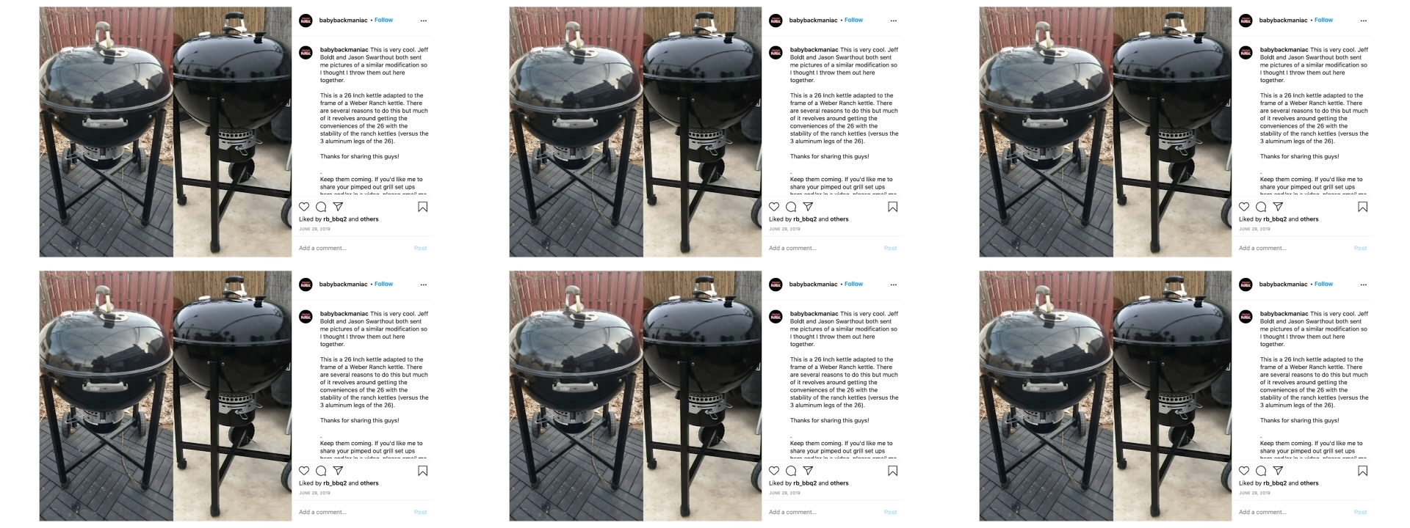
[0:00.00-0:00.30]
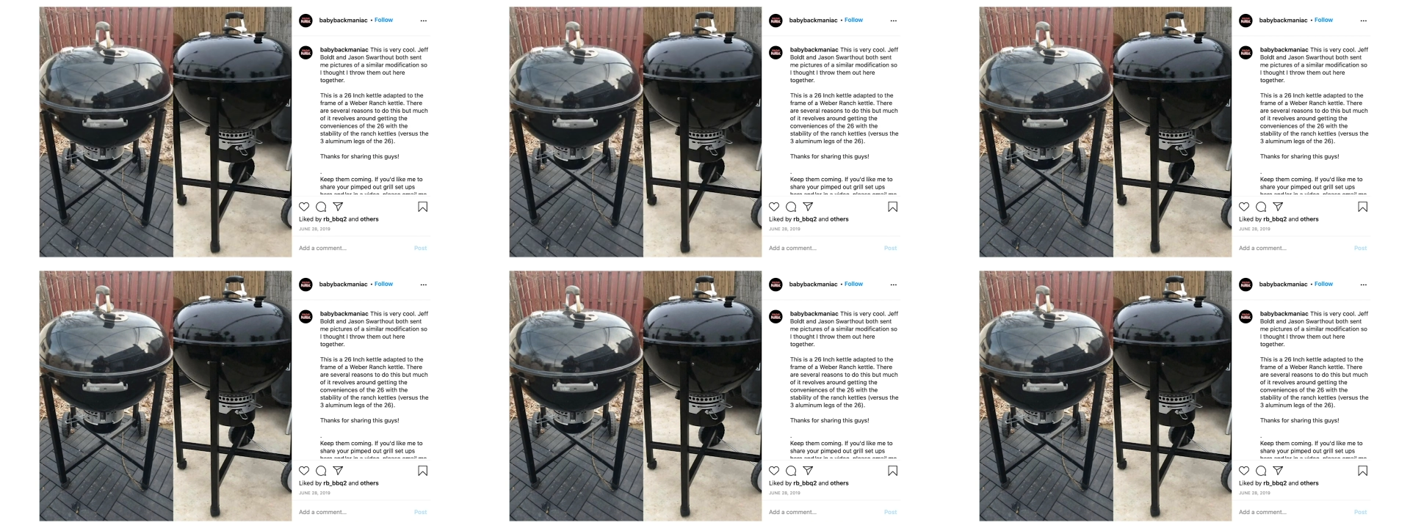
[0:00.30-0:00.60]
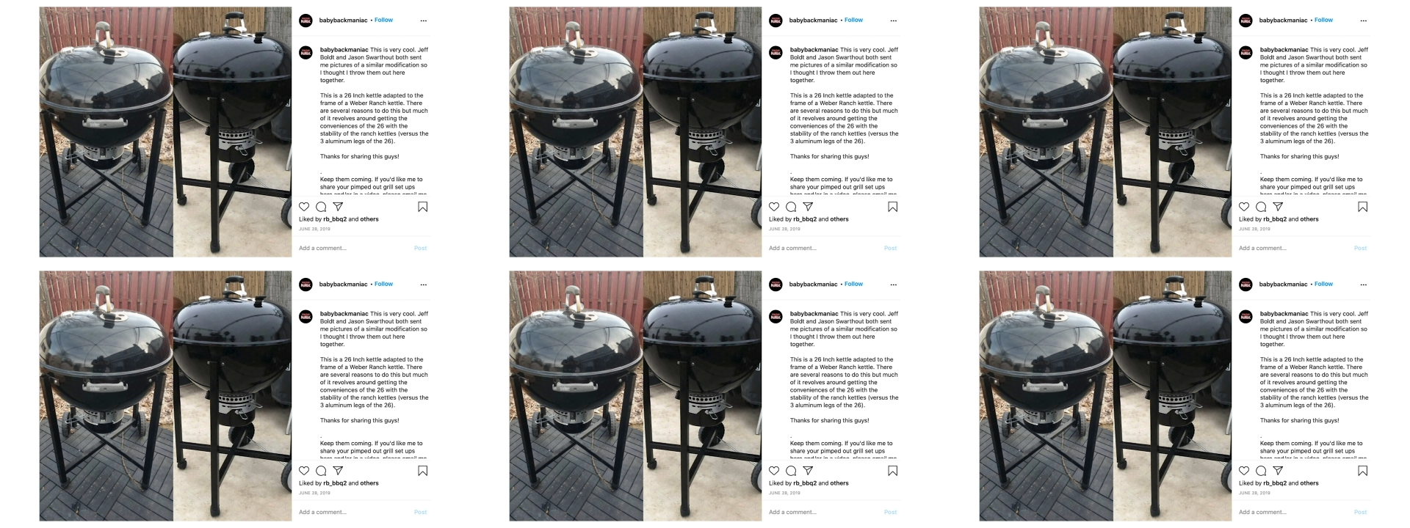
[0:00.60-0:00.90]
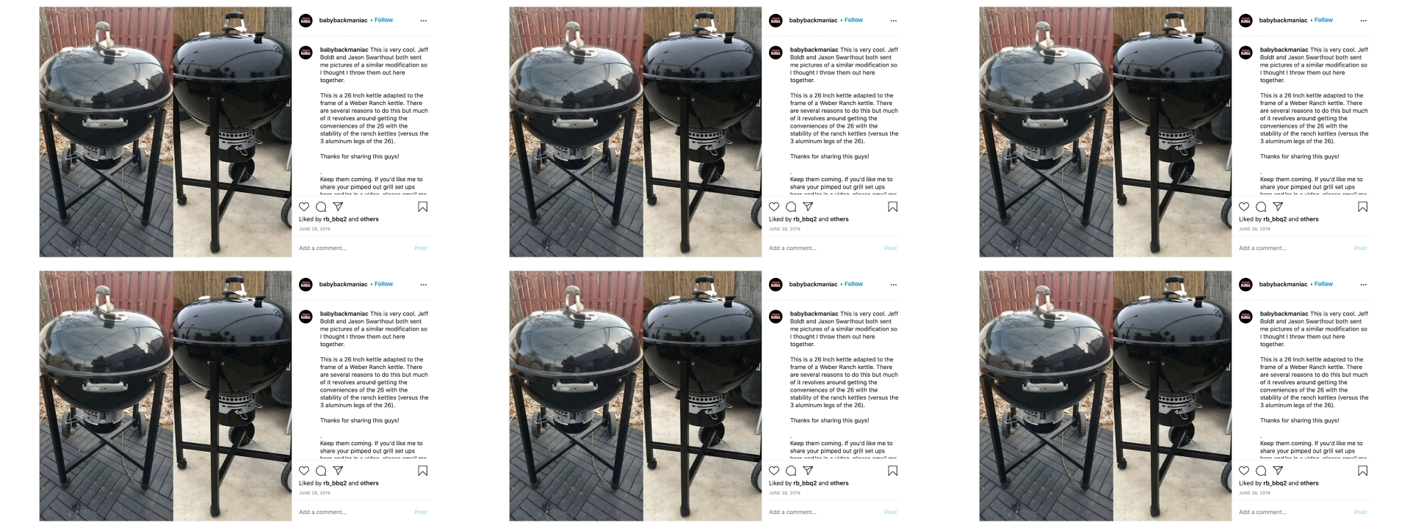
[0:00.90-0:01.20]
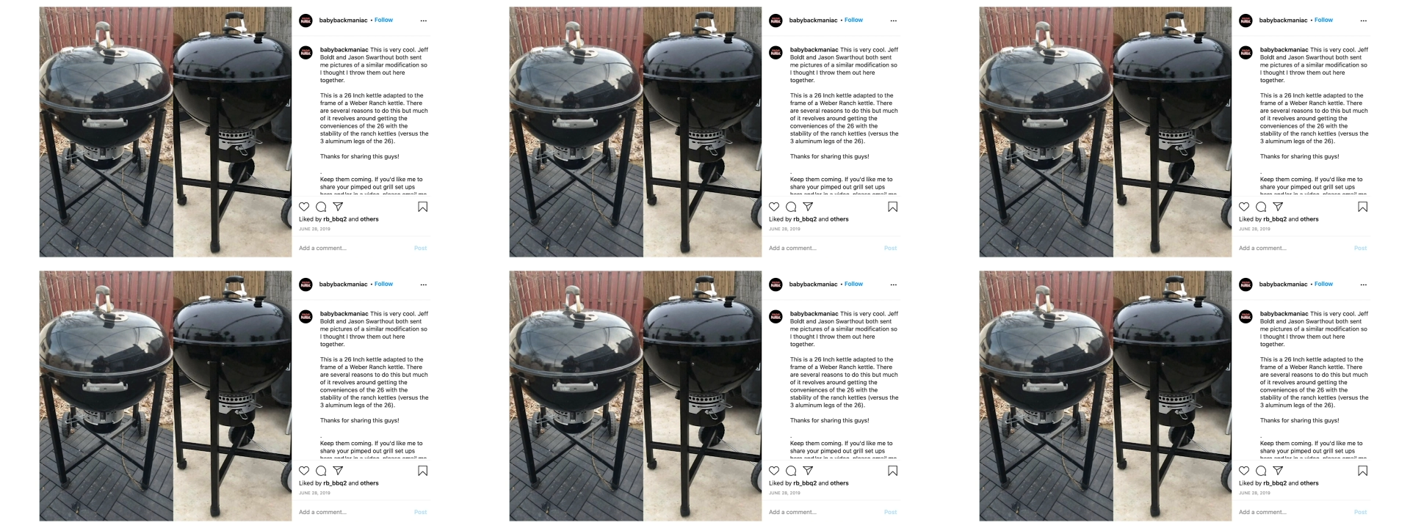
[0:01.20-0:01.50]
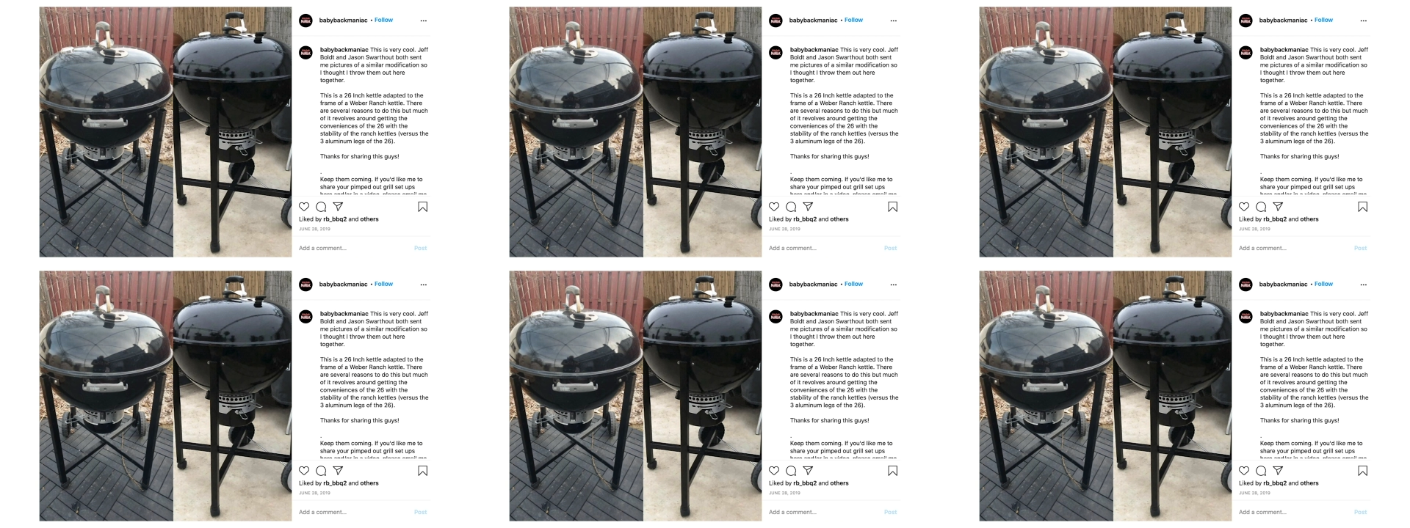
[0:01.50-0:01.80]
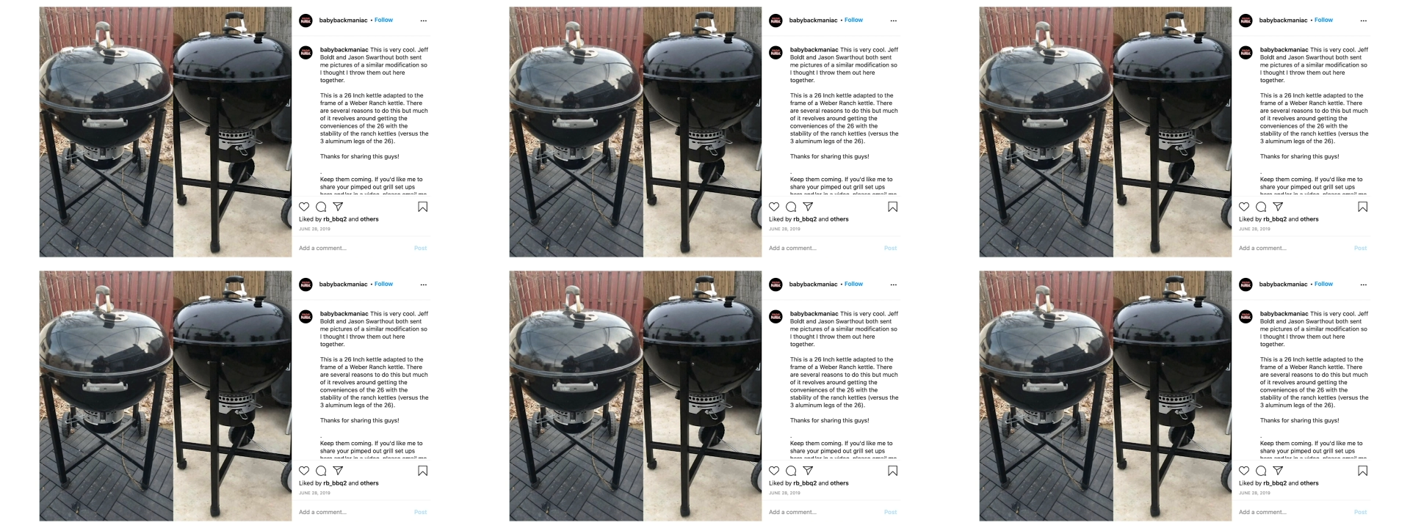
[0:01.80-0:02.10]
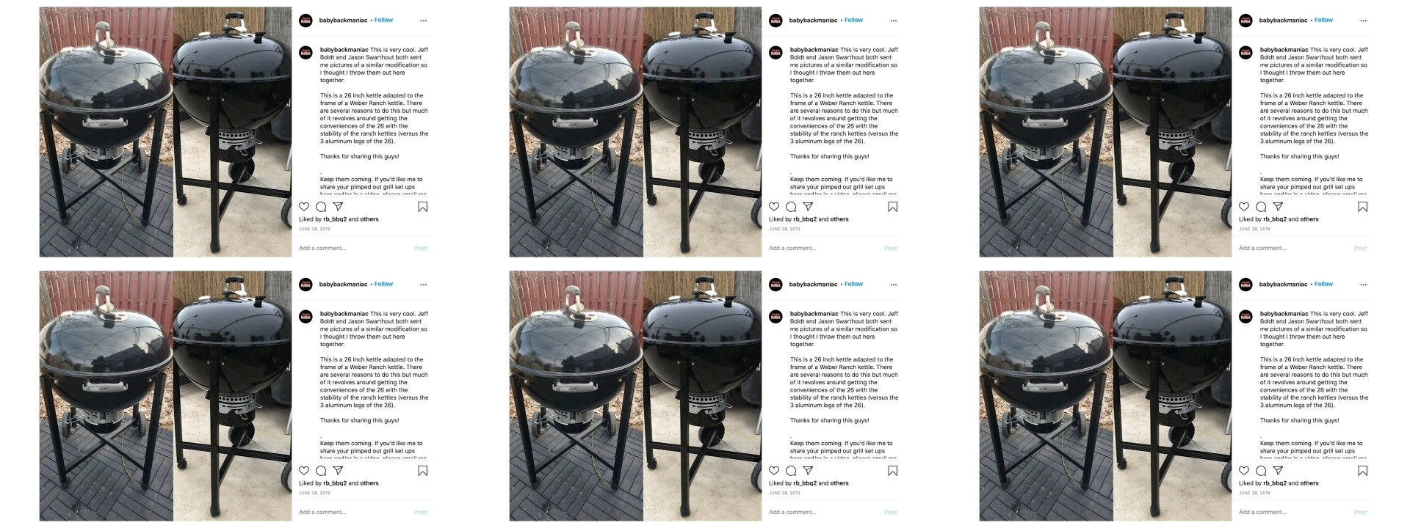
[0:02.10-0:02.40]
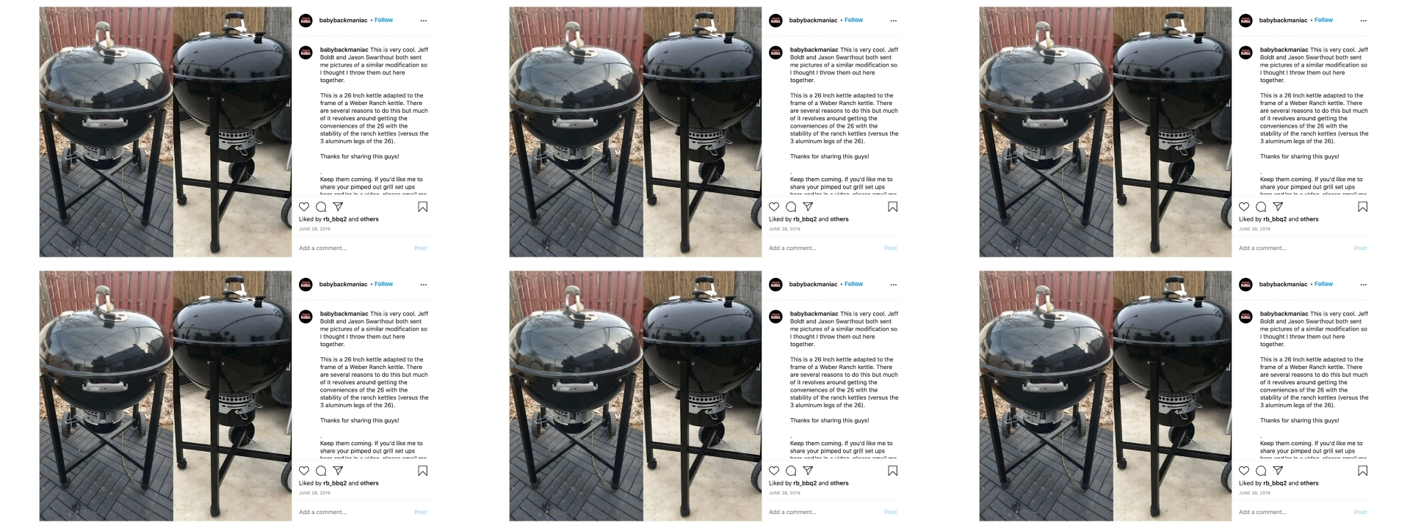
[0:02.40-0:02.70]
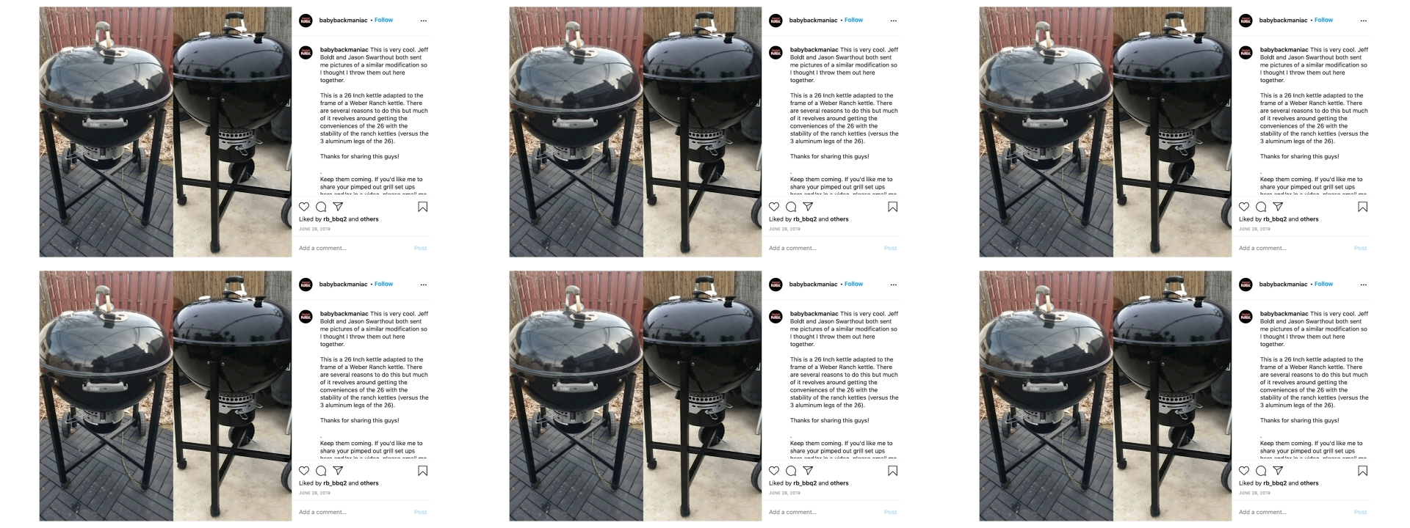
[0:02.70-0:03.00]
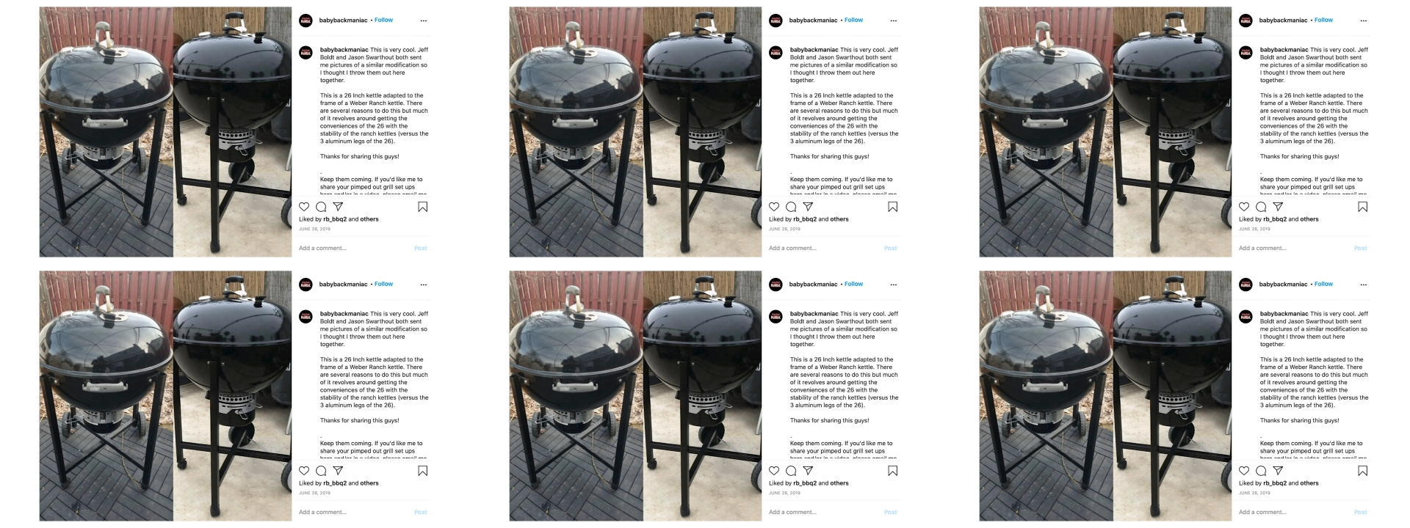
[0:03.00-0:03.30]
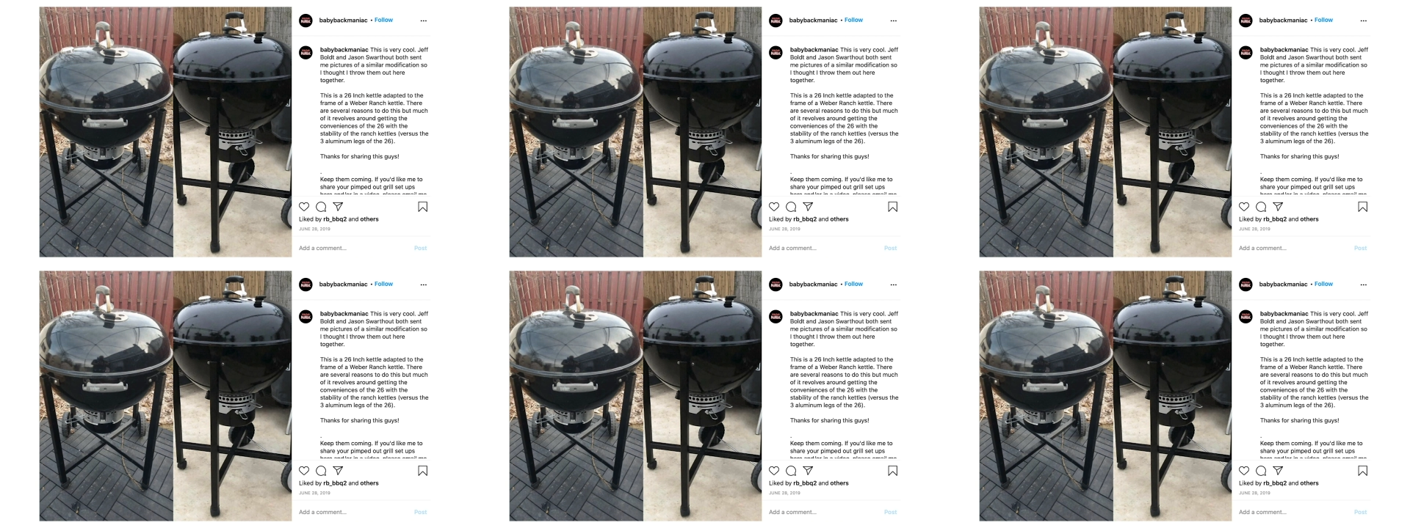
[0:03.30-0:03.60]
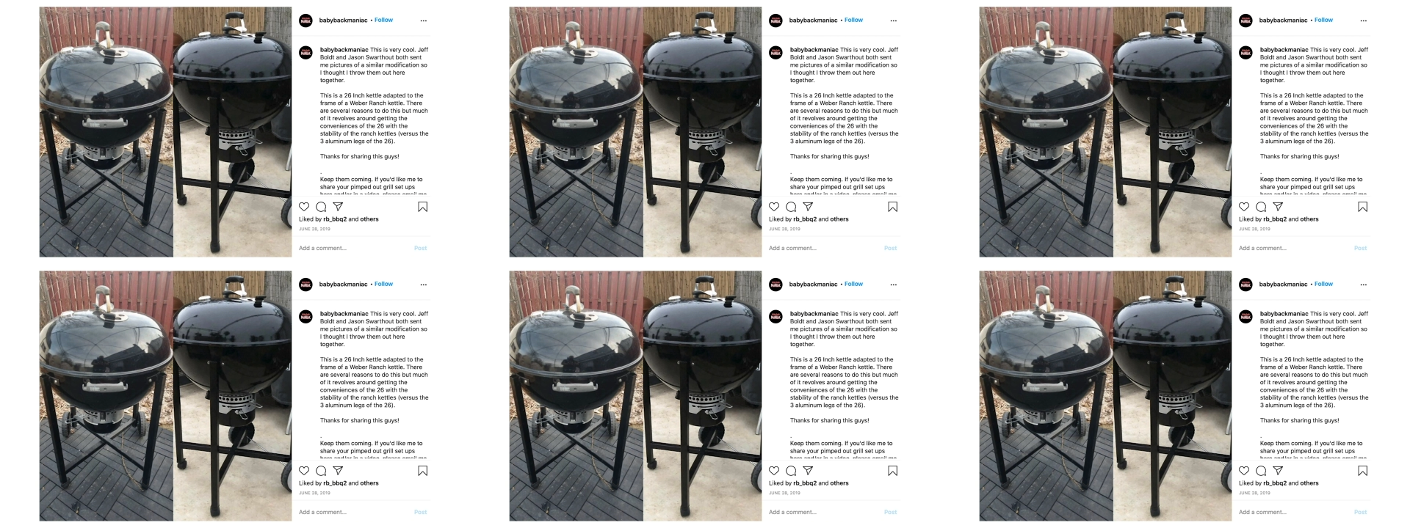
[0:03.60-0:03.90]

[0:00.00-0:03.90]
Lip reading: [unreadable: no face in view]